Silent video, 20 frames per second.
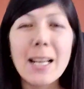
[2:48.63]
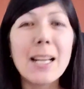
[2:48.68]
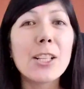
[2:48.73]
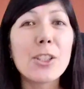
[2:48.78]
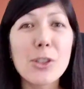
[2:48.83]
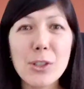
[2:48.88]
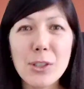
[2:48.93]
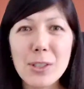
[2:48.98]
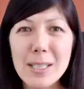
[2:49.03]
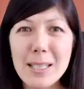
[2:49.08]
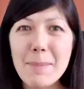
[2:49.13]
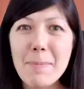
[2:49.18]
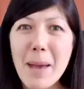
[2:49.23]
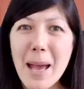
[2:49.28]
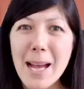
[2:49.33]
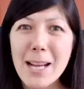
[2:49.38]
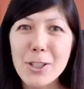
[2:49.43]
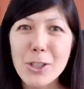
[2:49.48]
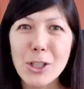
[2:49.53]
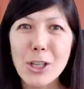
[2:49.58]
Just
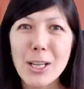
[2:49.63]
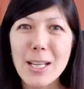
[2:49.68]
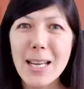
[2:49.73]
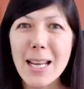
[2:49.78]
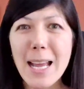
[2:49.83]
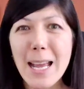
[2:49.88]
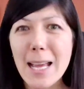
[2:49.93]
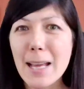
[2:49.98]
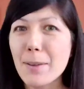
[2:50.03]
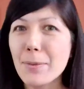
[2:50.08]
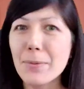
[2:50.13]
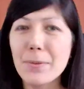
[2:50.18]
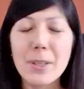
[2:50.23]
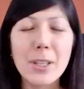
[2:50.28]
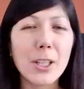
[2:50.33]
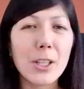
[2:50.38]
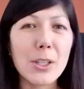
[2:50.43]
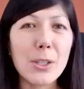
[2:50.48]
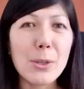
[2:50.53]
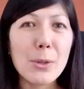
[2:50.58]
imagine if
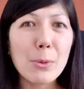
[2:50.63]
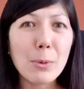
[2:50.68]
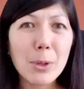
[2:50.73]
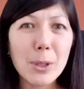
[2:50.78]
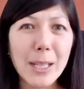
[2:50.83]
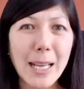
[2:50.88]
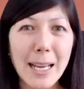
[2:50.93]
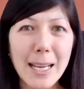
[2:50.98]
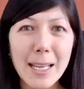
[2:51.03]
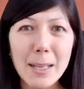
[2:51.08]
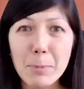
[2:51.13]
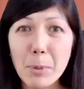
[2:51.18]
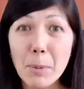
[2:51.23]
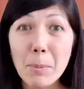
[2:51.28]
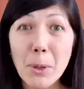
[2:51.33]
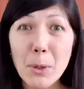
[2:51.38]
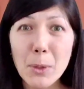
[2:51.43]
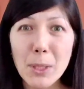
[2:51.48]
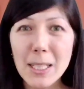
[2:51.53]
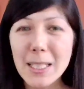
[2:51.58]
you were getting
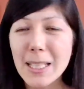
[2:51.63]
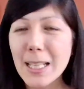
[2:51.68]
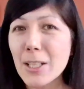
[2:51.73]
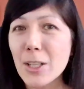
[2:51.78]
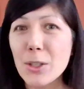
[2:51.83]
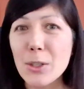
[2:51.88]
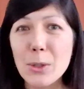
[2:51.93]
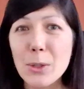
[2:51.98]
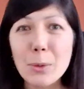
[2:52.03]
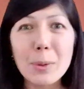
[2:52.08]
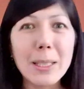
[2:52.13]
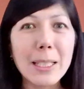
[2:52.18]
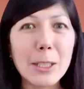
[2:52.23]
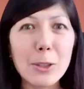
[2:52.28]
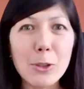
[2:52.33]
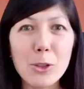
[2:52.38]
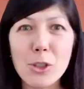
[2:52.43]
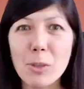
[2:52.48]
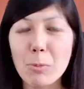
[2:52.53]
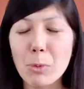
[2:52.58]
promoted in a new
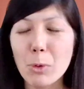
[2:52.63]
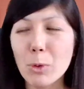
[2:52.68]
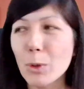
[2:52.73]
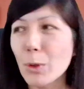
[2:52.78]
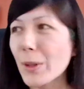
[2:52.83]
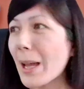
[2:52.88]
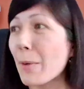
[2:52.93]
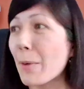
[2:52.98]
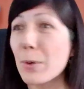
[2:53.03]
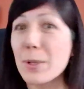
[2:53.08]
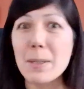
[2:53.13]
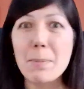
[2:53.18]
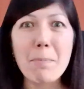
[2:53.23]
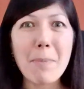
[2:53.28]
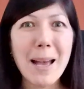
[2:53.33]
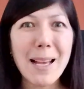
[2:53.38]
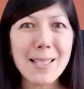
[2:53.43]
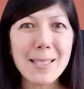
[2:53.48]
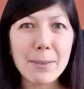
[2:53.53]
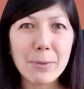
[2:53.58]
leadership role that was
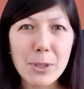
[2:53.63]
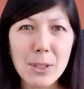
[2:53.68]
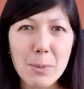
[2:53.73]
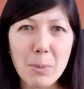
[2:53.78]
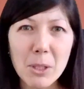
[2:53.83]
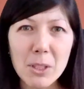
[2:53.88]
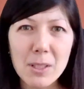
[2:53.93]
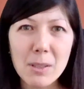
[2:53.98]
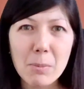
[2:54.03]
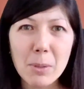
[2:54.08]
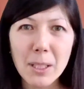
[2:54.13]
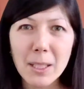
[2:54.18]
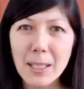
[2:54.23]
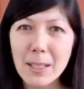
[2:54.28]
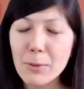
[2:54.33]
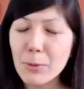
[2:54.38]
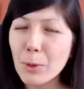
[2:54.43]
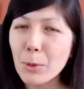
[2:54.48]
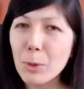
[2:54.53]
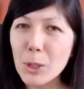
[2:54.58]
massive
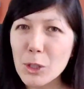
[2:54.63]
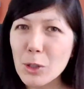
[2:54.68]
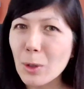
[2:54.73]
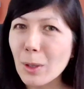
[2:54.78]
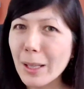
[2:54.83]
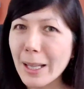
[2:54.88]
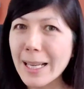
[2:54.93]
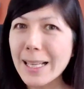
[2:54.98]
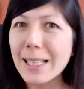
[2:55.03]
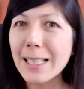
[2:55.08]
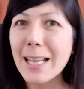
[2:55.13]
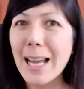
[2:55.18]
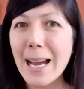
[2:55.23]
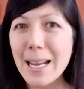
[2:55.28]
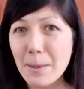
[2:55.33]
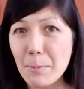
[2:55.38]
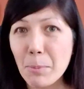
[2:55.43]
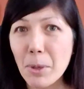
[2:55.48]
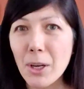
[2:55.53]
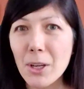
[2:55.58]
responsibility for which you likely
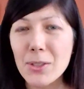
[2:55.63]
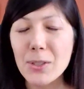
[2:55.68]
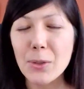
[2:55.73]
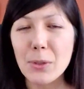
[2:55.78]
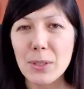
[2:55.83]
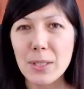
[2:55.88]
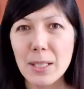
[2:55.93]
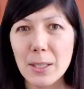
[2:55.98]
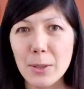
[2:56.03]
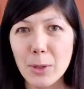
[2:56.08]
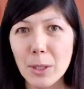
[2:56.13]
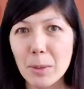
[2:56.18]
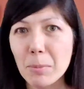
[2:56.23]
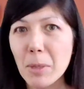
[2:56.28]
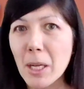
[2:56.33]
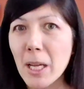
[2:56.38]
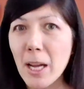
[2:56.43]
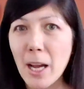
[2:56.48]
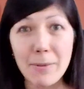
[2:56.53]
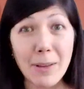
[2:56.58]
had imposter syndrome
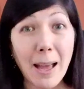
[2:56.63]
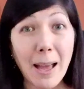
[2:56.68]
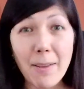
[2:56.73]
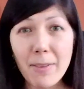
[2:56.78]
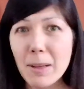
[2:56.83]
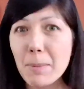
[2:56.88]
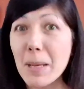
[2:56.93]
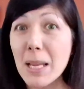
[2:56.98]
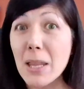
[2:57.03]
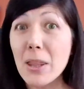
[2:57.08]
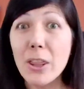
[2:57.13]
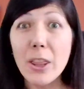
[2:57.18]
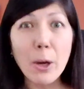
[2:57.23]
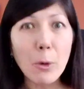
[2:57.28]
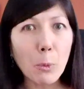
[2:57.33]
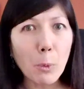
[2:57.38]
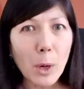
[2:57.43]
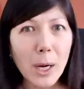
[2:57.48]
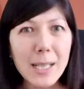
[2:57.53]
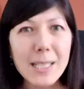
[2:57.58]
of having been the
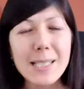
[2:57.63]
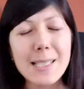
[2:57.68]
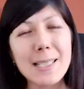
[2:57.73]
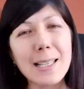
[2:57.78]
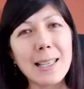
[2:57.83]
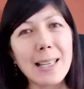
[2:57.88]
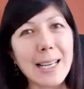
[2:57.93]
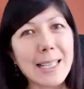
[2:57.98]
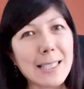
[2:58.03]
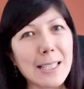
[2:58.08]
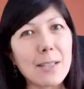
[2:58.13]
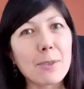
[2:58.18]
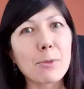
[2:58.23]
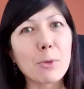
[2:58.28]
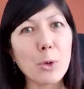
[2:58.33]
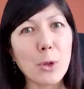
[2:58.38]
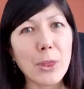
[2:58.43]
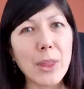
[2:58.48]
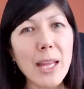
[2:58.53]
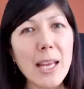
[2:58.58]
one selected
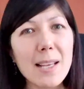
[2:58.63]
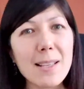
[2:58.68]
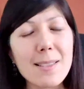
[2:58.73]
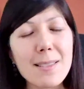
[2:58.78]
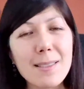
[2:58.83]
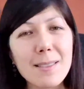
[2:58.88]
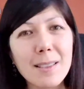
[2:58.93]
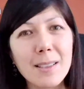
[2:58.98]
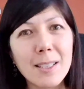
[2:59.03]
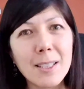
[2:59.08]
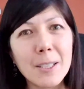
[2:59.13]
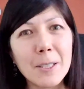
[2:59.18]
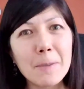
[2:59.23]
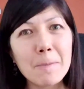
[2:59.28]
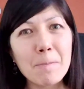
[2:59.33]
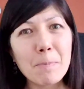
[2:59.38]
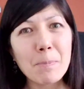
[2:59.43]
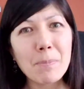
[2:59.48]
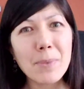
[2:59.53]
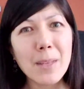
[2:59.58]
for this,
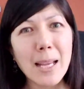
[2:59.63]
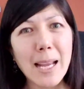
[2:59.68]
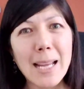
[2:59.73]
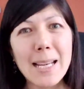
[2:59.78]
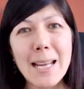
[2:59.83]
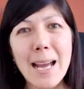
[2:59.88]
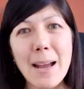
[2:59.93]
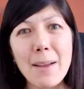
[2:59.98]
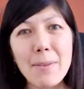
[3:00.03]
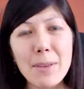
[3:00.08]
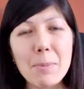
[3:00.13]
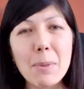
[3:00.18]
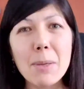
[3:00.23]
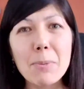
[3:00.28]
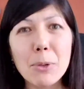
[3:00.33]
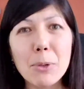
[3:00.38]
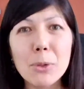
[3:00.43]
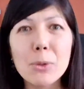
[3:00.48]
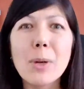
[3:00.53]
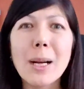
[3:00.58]
and having
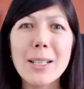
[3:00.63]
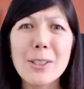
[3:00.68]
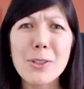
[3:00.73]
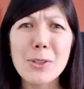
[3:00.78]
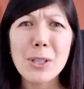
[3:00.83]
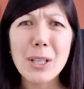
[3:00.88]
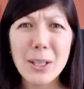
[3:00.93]
people who actually